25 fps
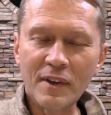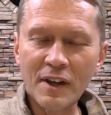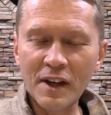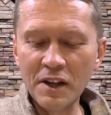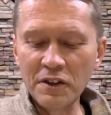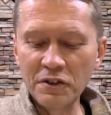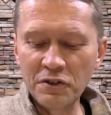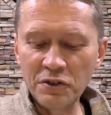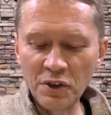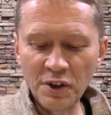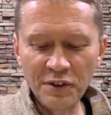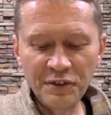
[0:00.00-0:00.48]

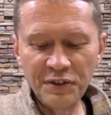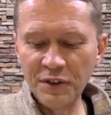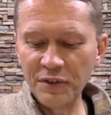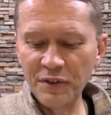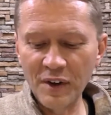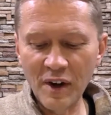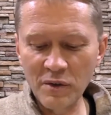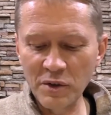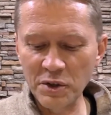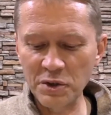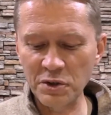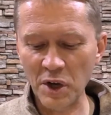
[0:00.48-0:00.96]
And so if you've
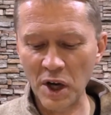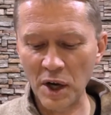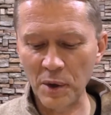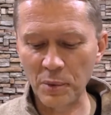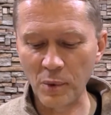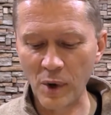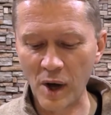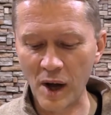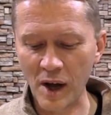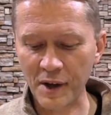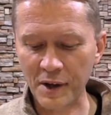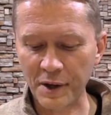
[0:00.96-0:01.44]
ever
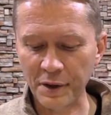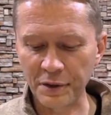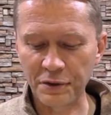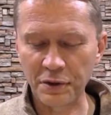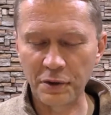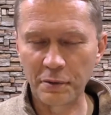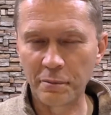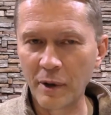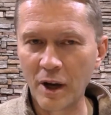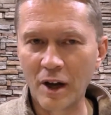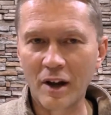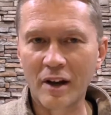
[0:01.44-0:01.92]
tried walking
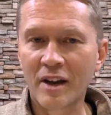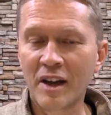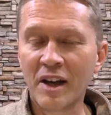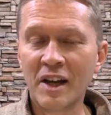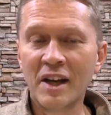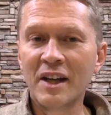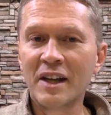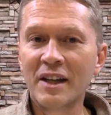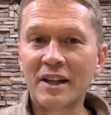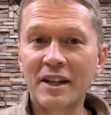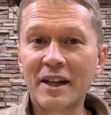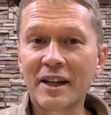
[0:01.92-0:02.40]
through a bog,
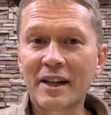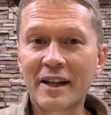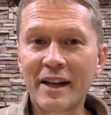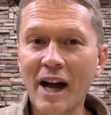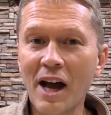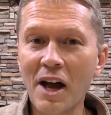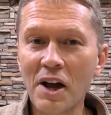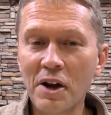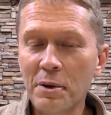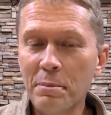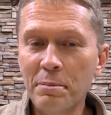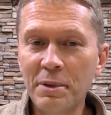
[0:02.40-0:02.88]
you
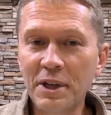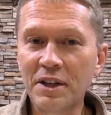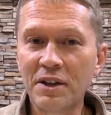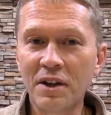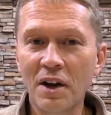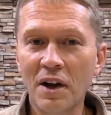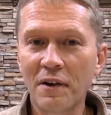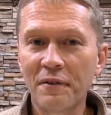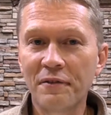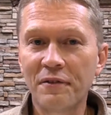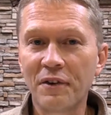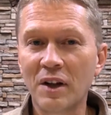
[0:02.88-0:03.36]
gotta be
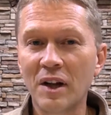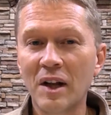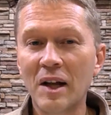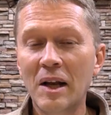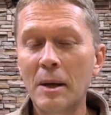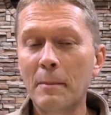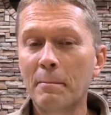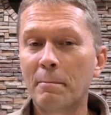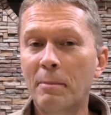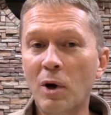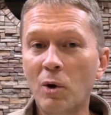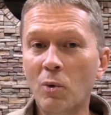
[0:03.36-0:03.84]
careful.
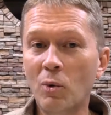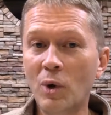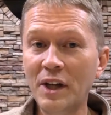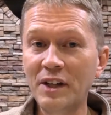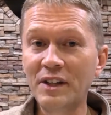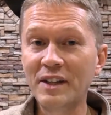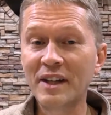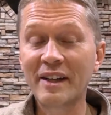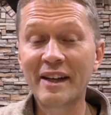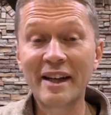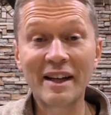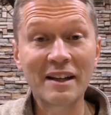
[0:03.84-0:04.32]
But
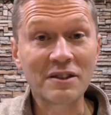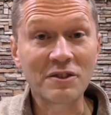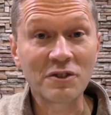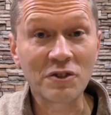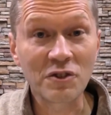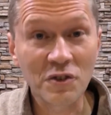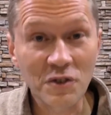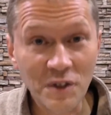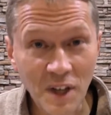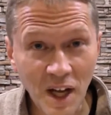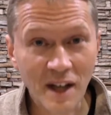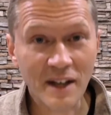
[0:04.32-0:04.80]
when you get
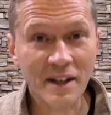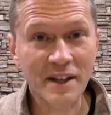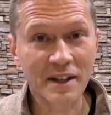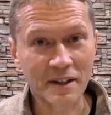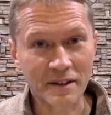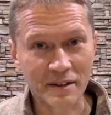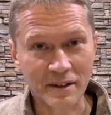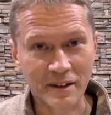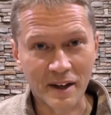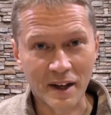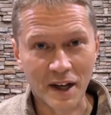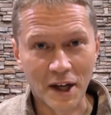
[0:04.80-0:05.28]
stuck
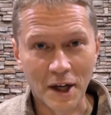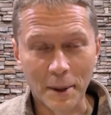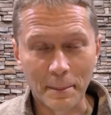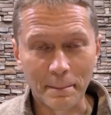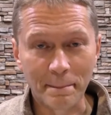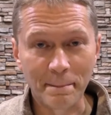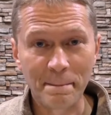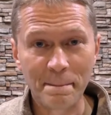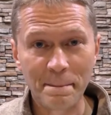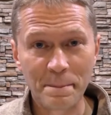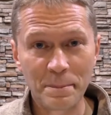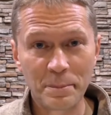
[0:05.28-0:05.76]
in
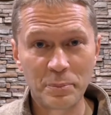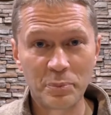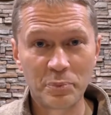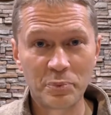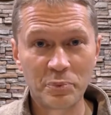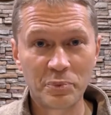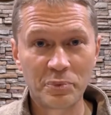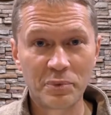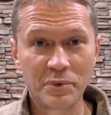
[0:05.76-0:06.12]
them,